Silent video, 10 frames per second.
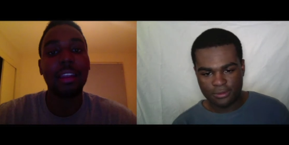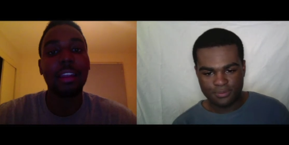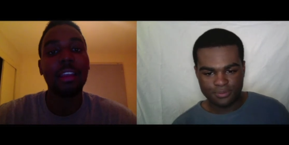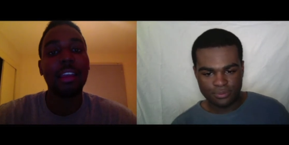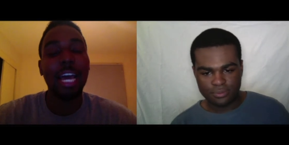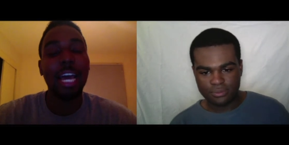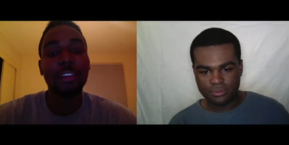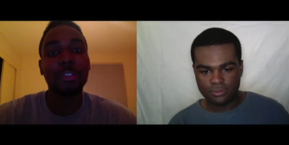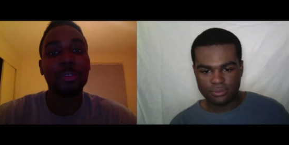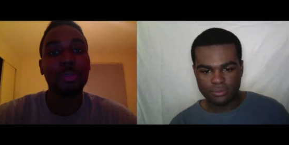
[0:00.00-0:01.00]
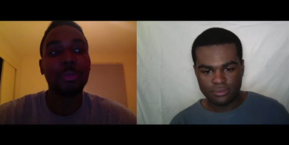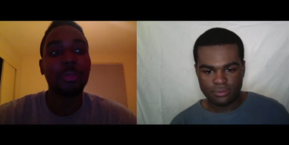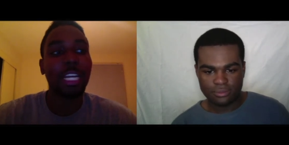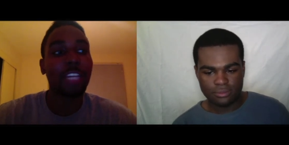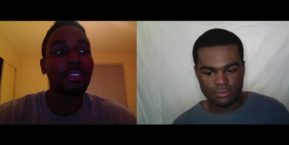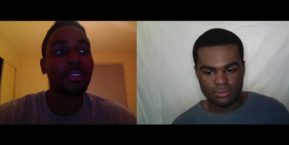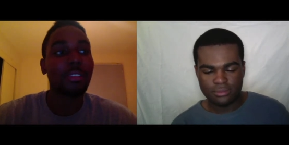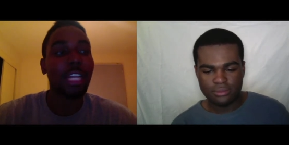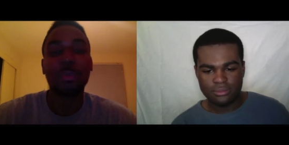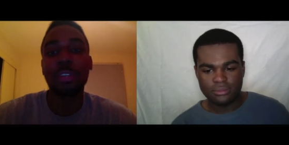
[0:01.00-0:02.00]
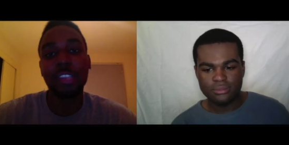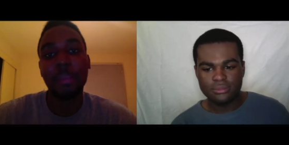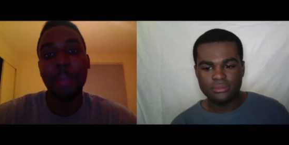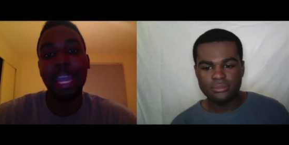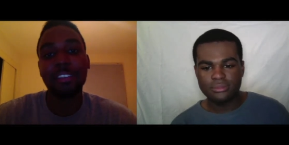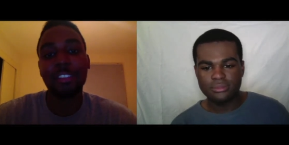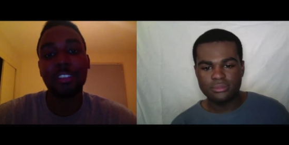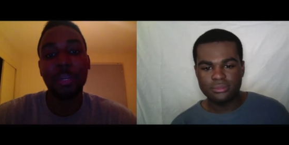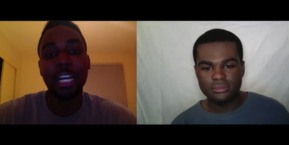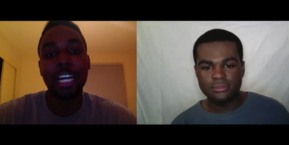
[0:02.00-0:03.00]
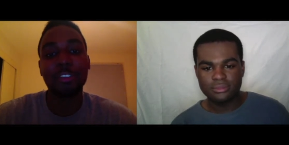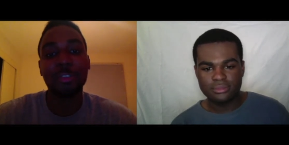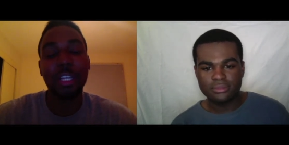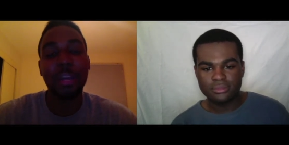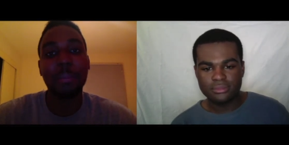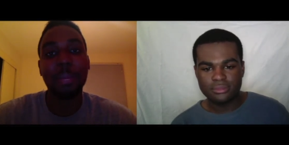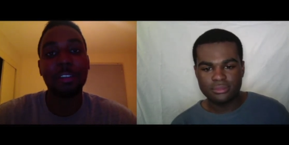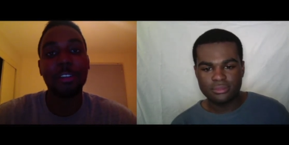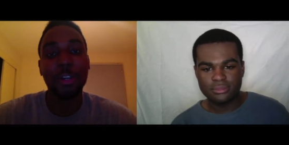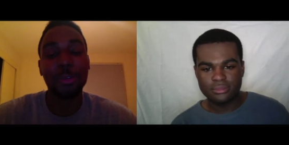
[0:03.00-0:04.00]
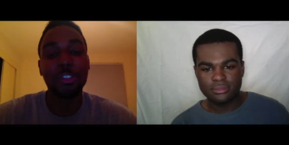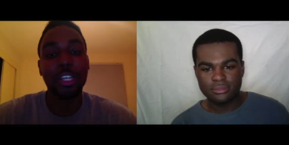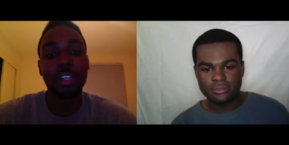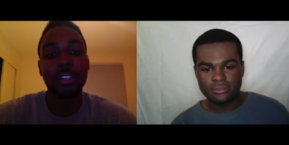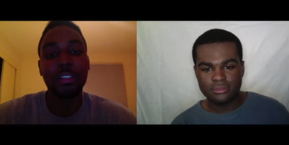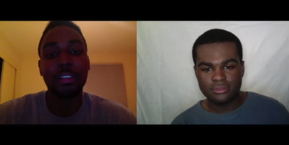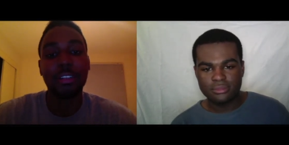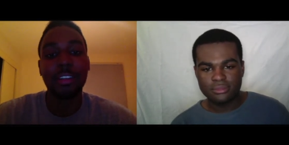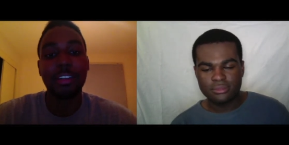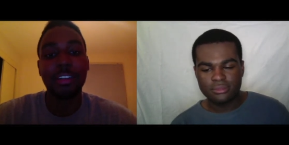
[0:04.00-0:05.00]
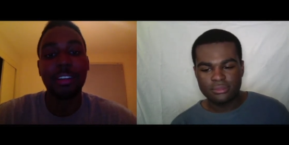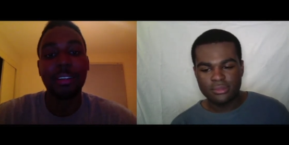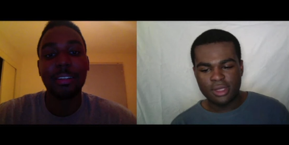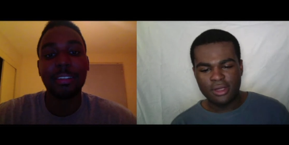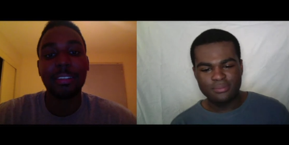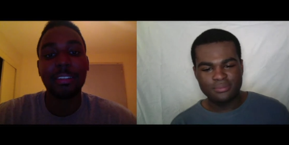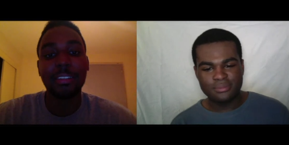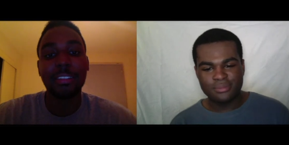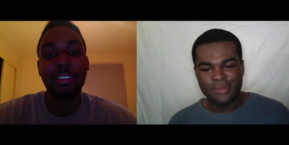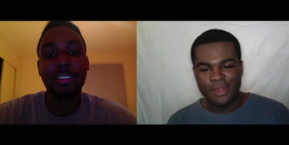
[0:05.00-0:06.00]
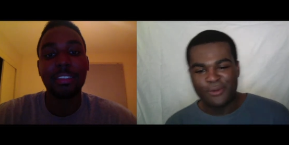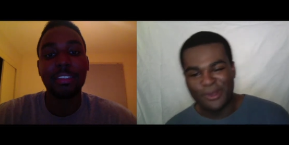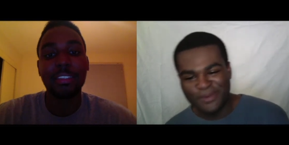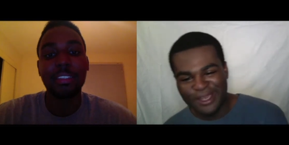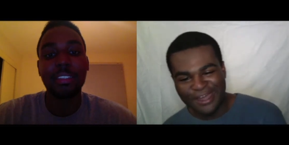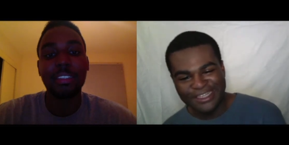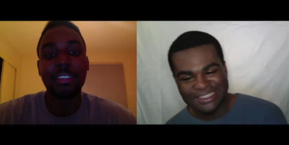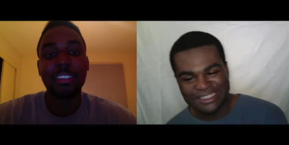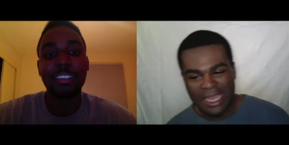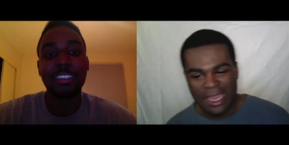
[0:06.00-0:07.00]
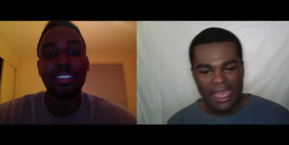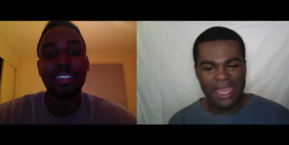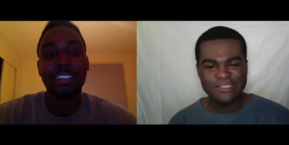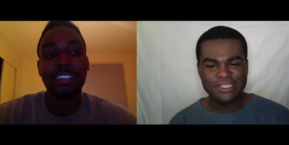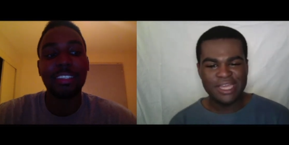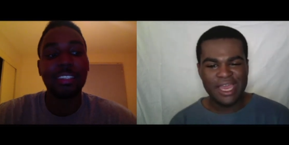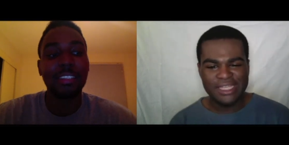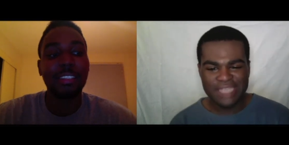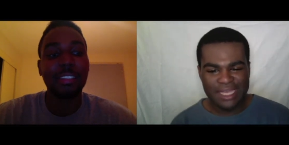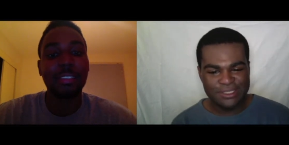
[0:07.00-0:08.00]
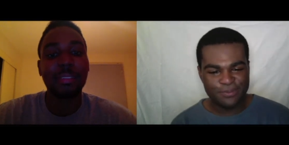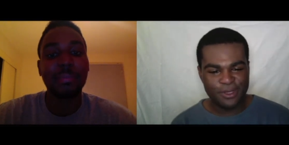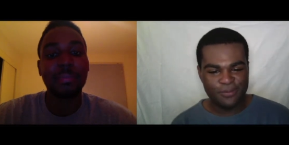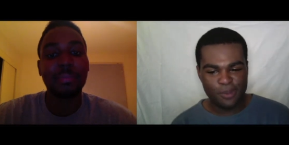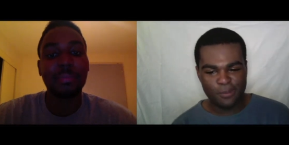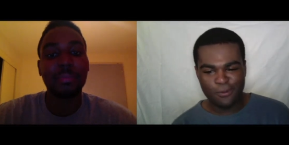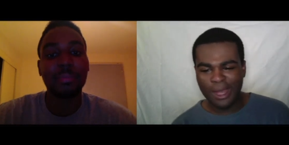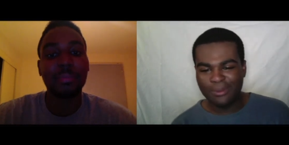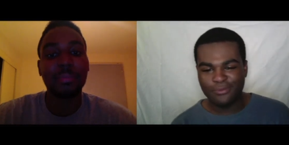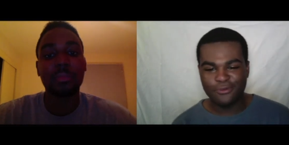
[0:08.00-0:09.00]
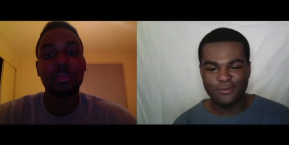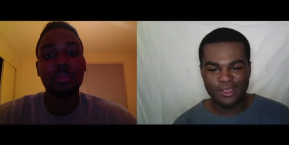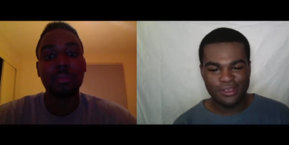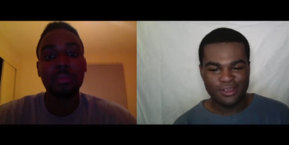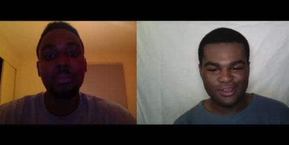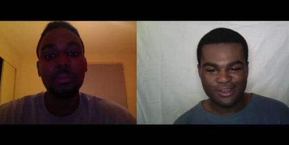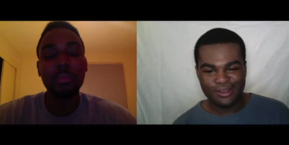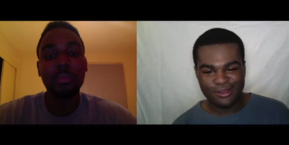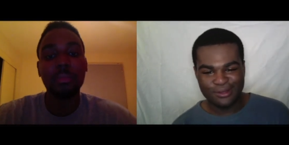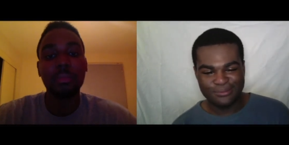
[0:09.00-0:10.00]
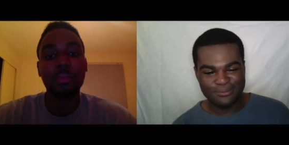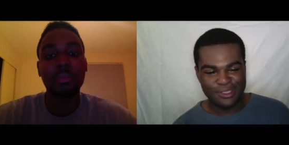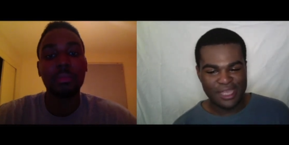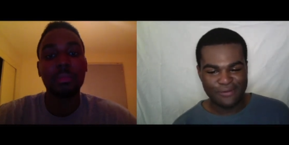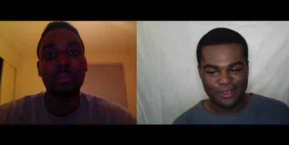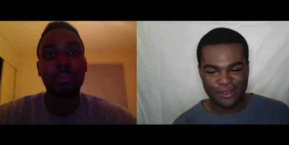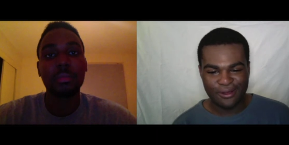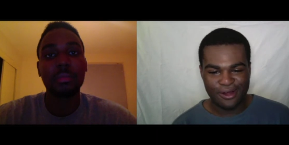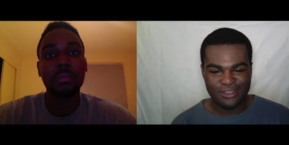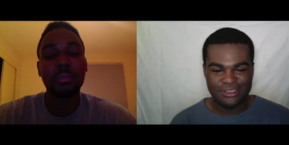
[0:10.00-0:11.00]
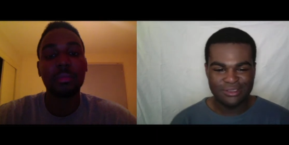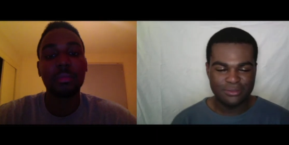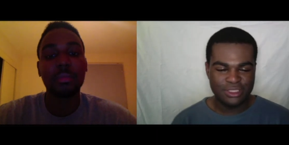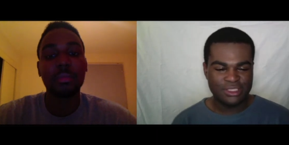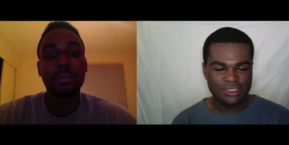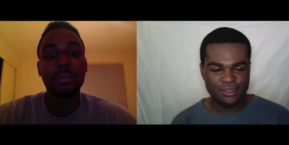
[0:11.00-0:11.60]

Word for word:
Speaker 1: And how did you, I guess, I don't want to say master, but how did you become a better negotiator?
Speaker 2: To be honest, actually age hasn't been a problem for me in that regard.